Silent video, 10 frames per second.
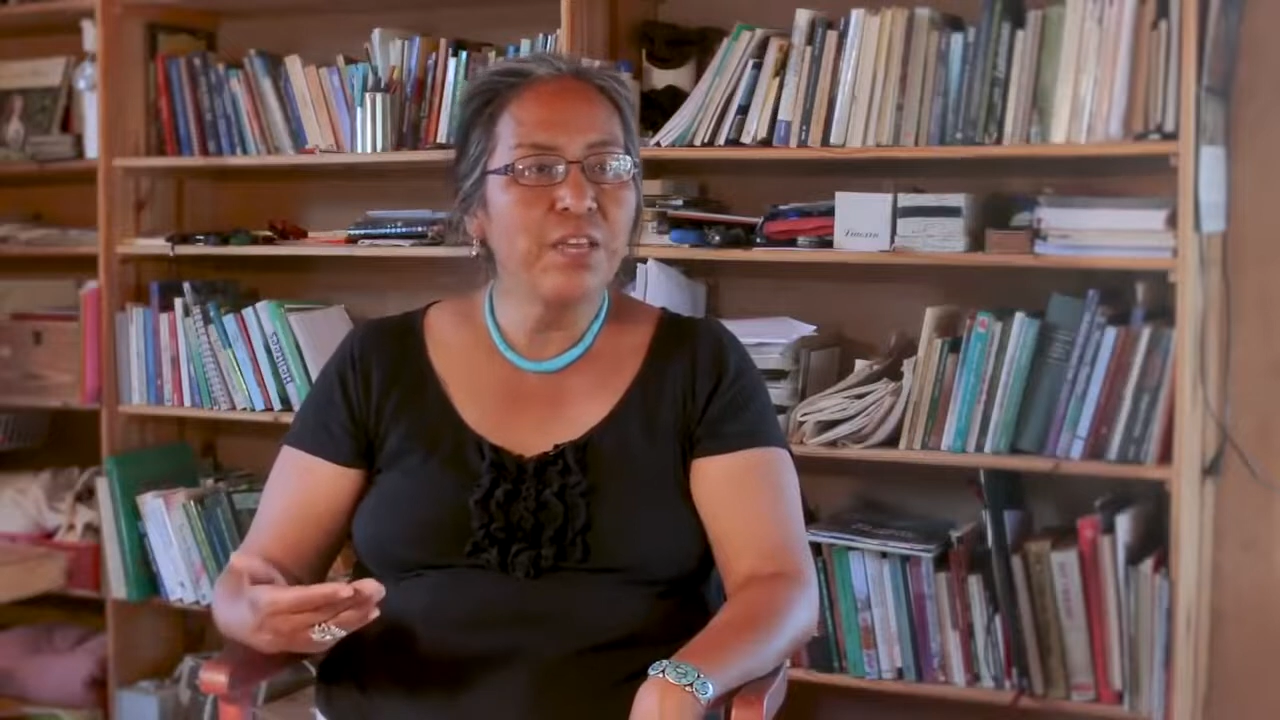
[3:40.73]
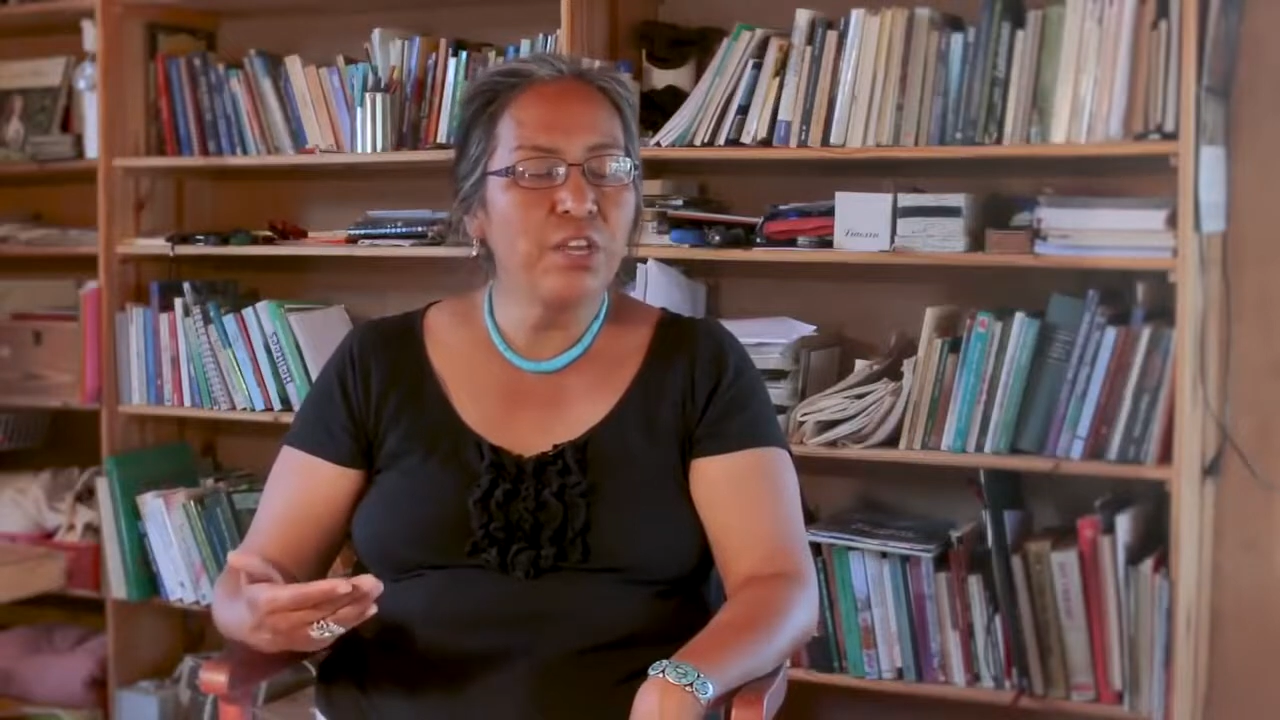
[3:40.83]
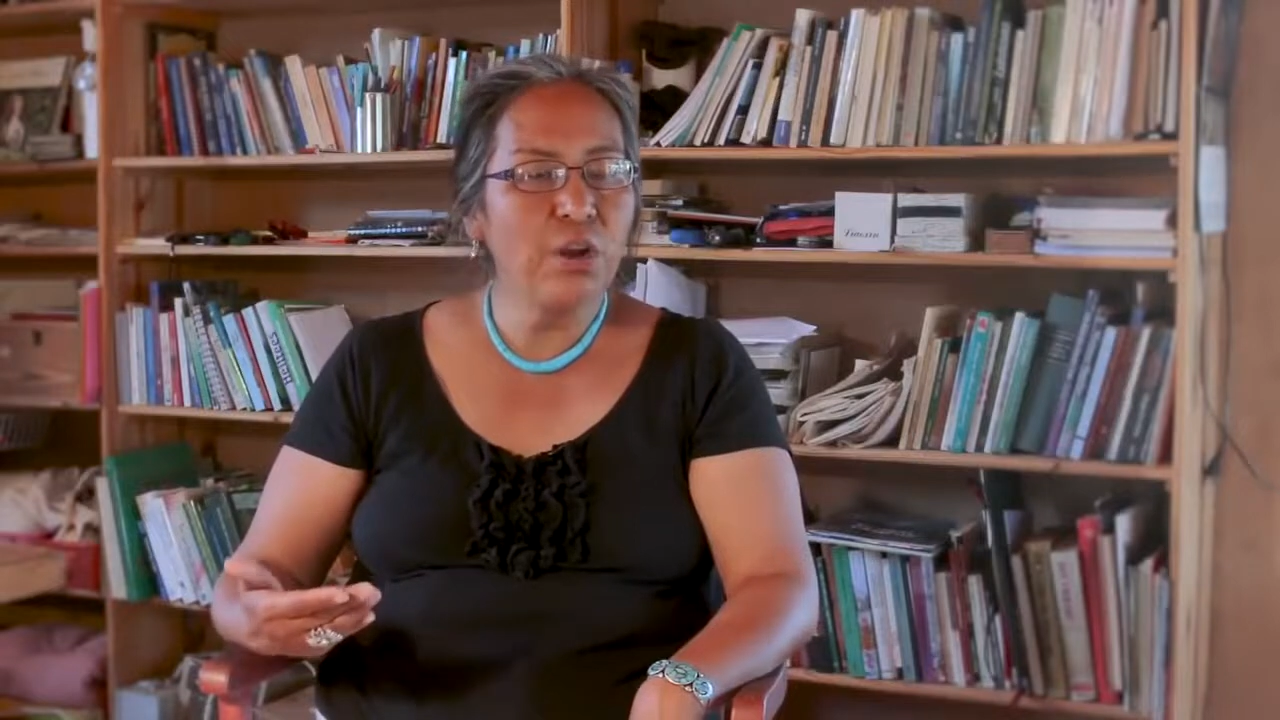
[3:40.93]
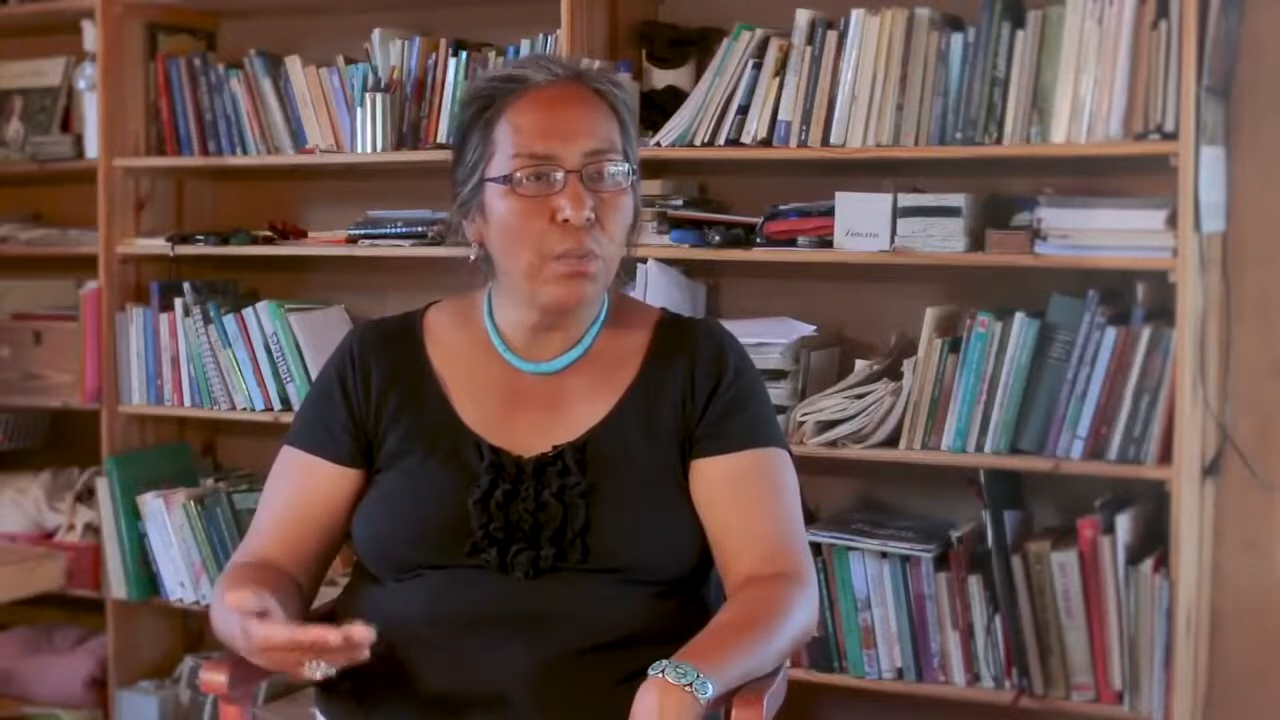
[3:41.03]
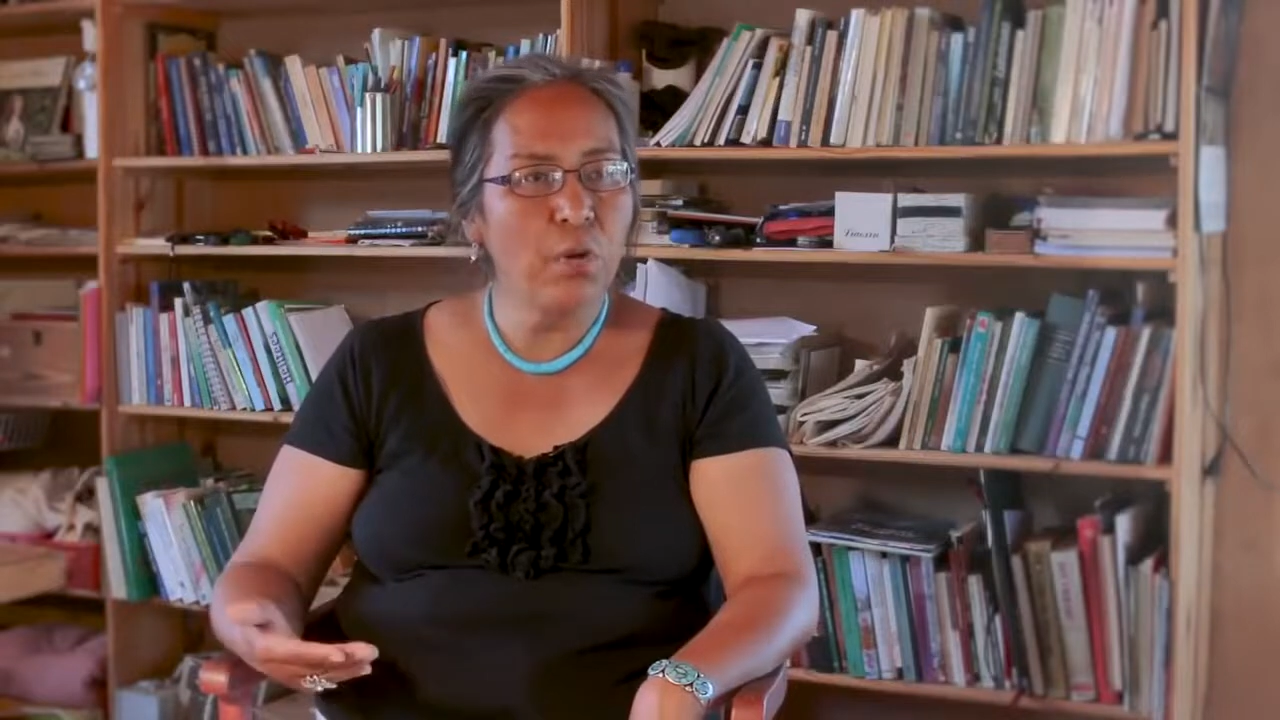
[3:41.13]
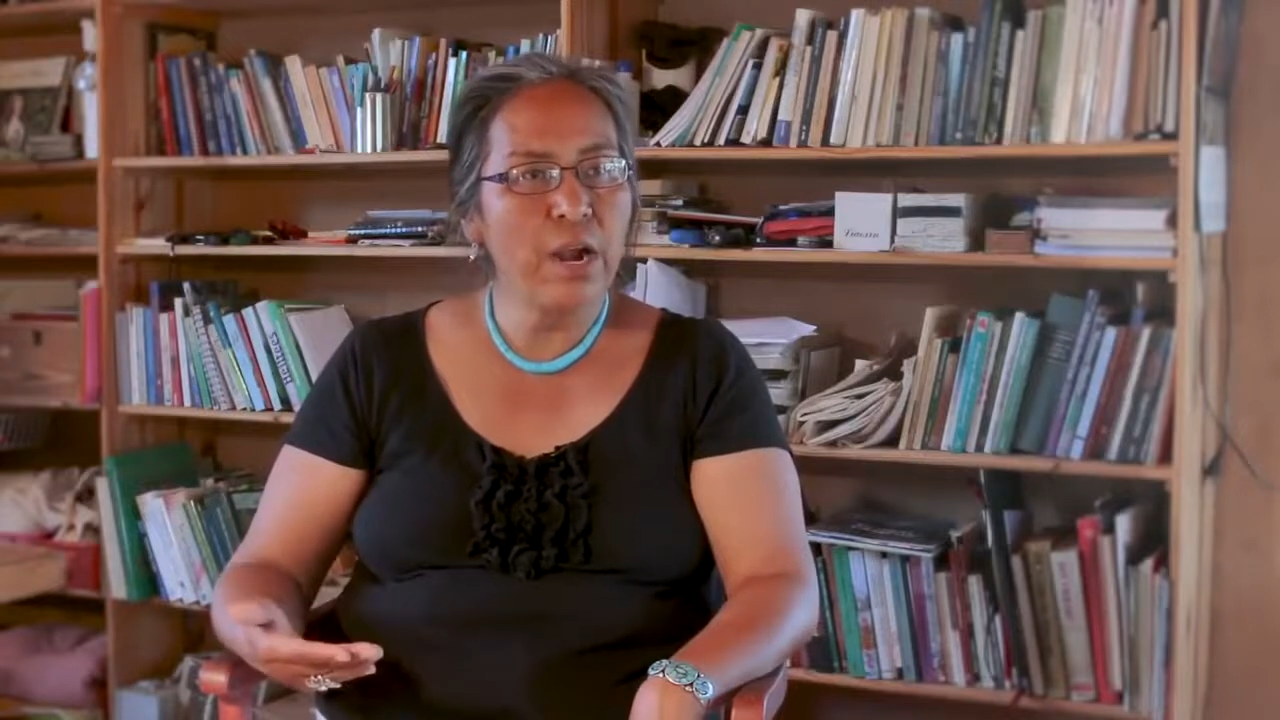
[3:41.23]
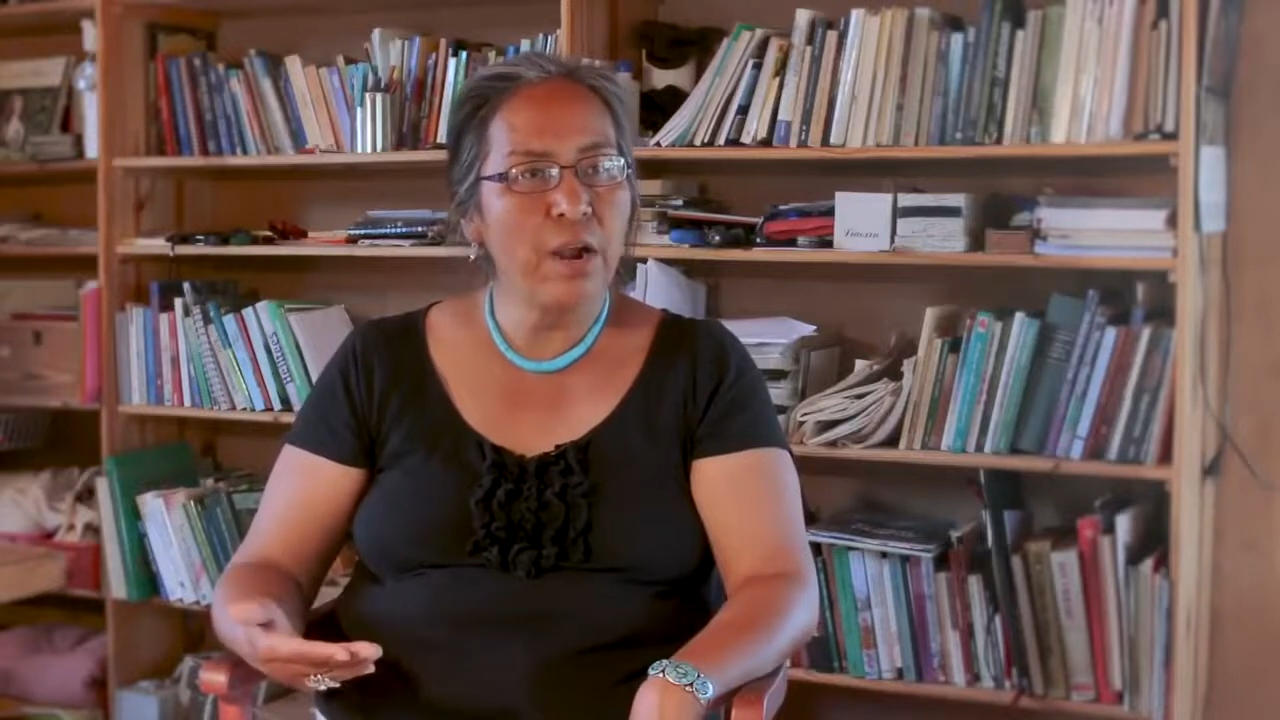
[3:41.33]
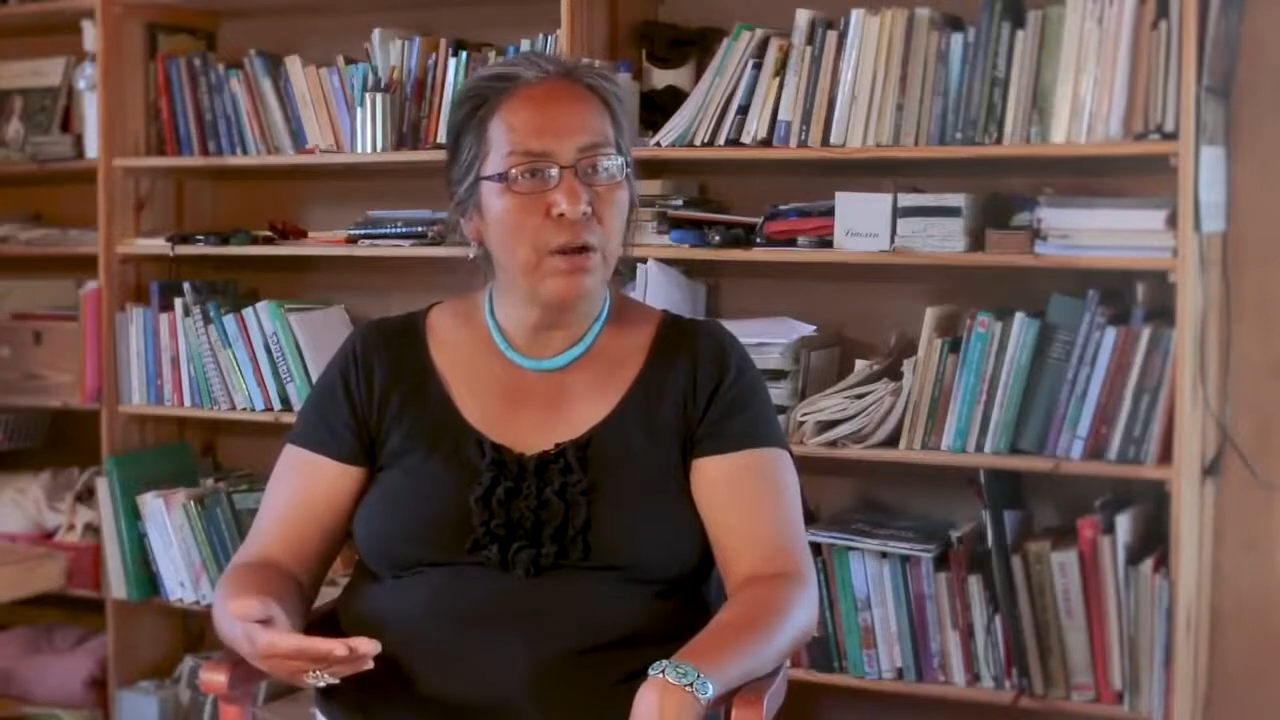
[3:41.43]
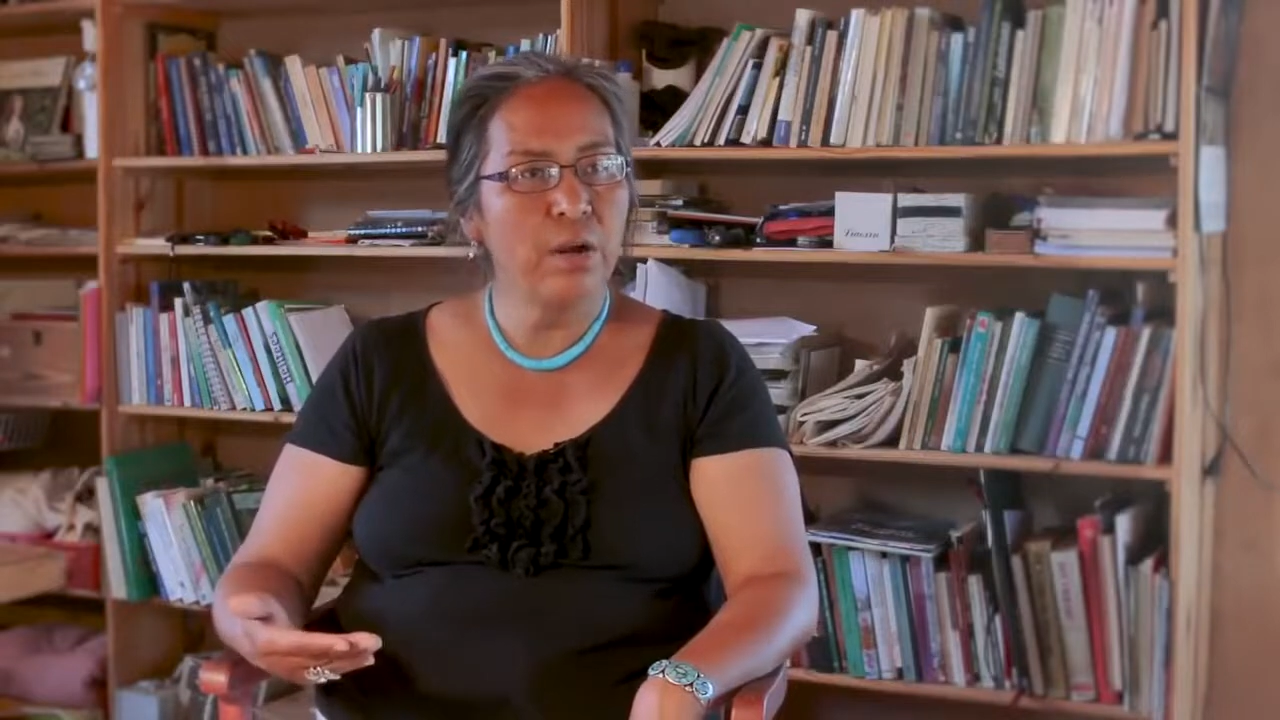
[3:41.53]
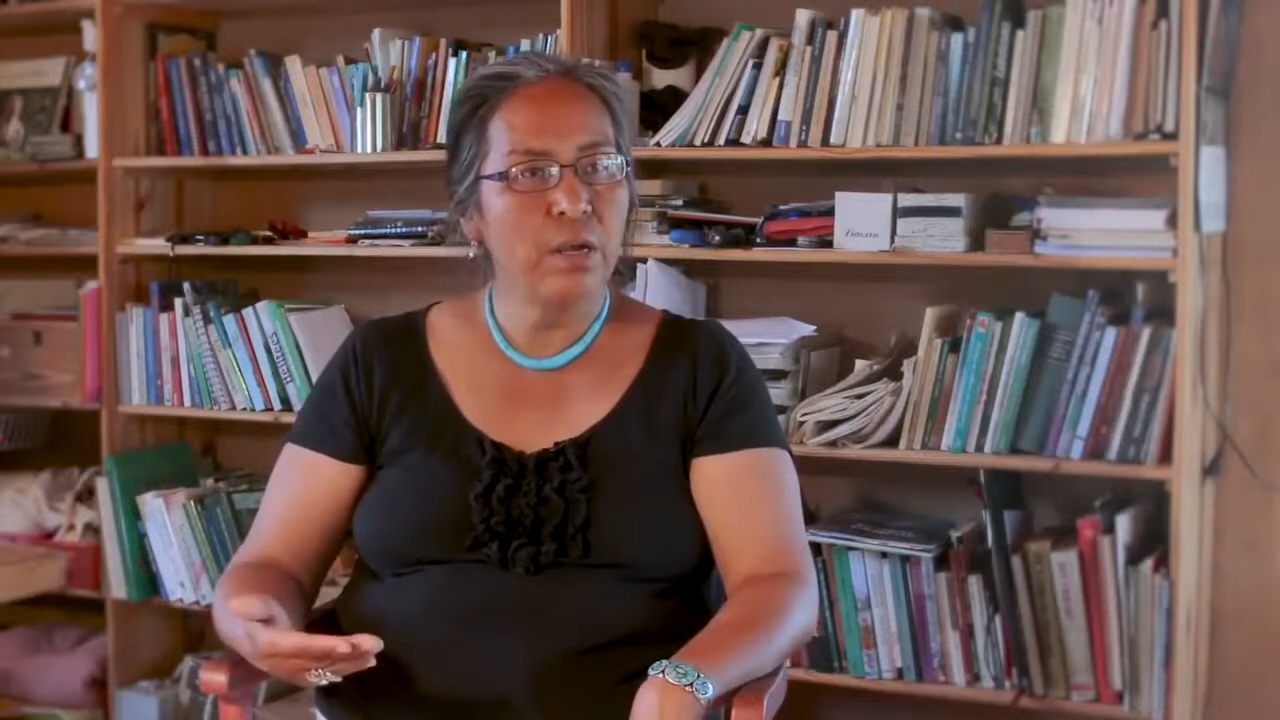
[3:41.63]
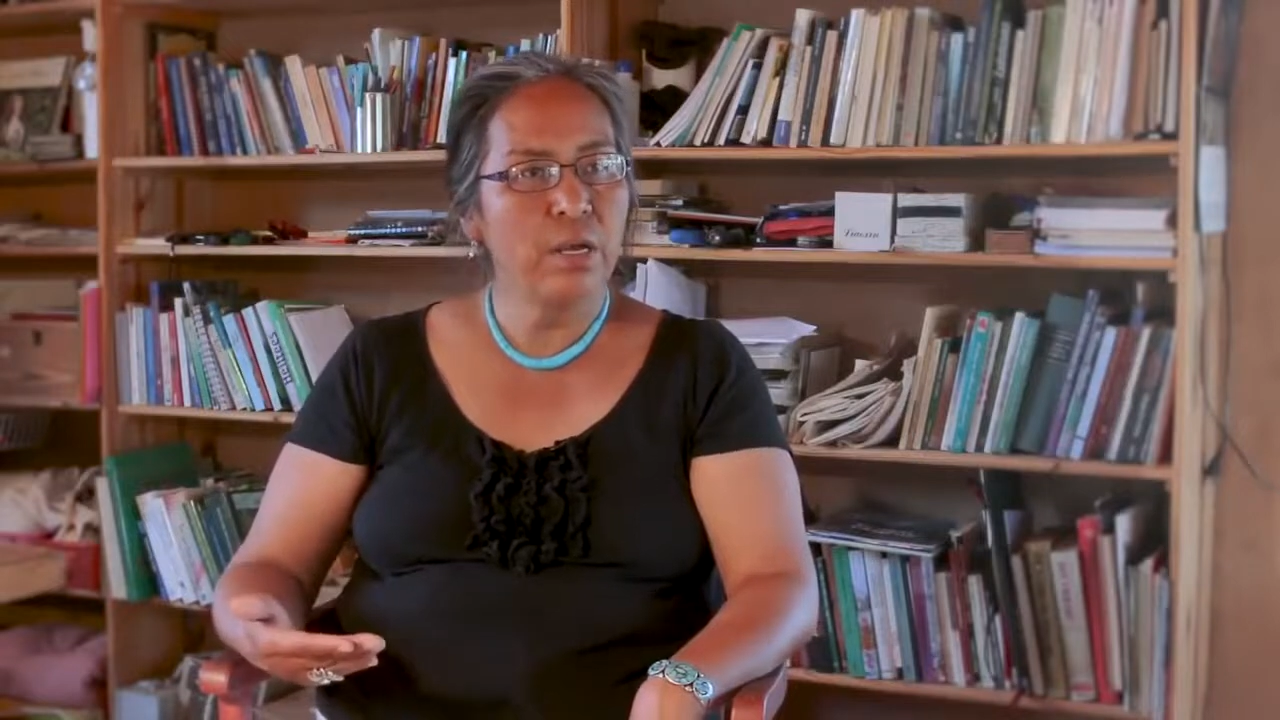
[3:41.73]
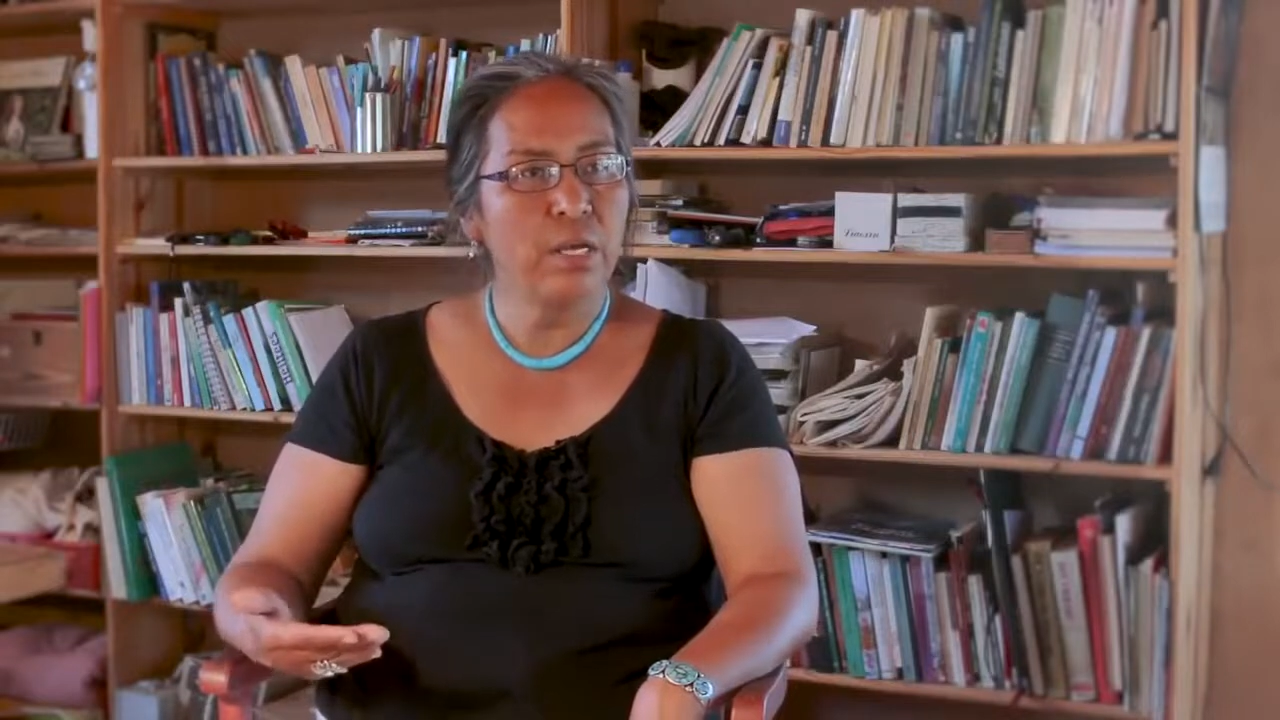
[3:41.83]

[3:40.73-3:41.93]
in your prayer